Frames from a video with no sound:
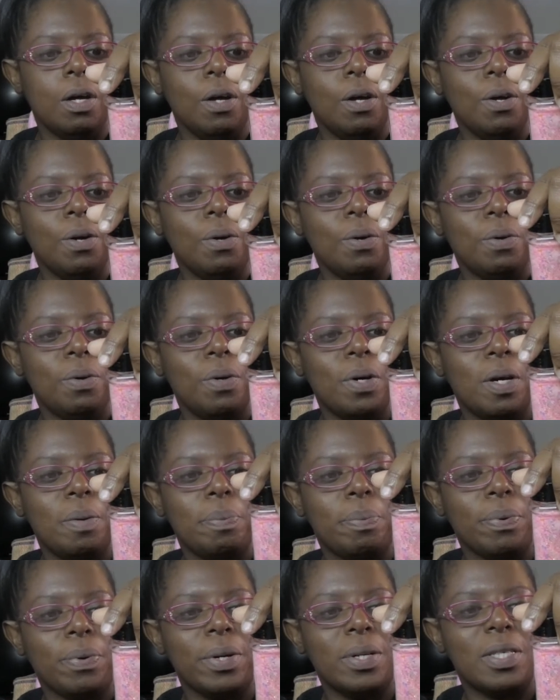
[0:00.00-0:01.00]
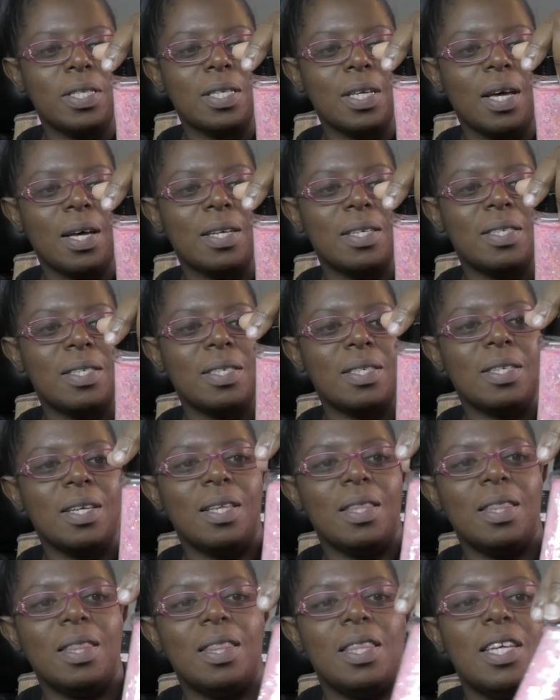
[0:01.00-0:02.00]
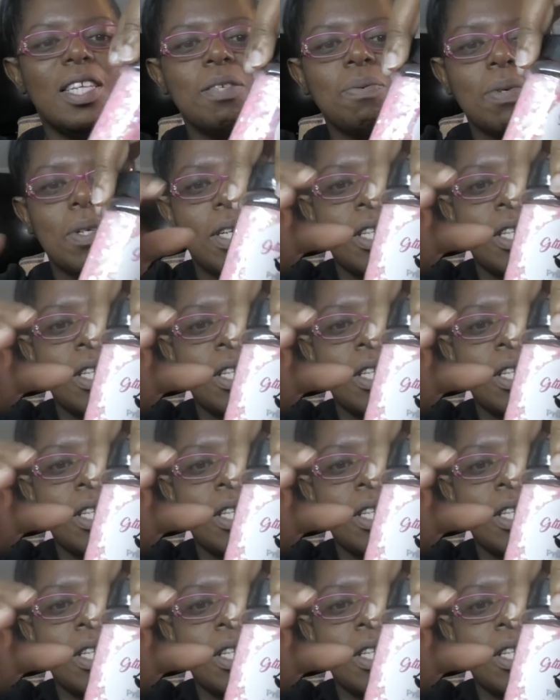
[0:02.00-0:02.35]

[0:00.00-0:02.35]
Ooh, Princess. This one